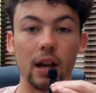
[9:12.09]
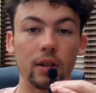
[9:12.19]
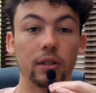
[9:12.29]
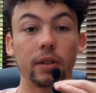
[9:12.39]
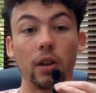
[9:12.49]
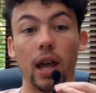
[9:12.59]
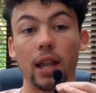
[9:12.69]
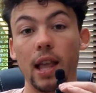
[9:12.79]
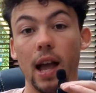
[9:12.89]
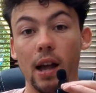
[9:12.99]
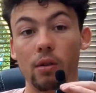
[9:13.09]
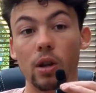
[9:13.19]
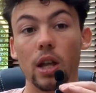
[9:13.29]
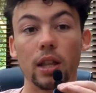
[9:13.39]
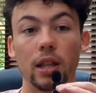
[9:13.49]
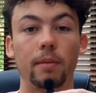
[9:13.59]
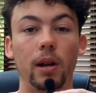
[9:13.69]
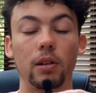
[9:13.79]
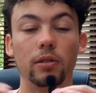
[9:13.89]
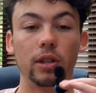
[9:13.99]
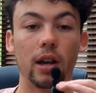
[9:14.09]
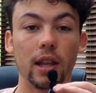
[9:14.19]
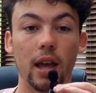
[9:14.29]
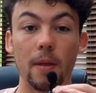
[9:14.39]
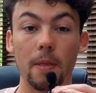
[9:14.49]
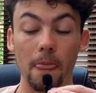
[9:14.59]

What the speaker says: because if I don't get in now, then I might lose the idea.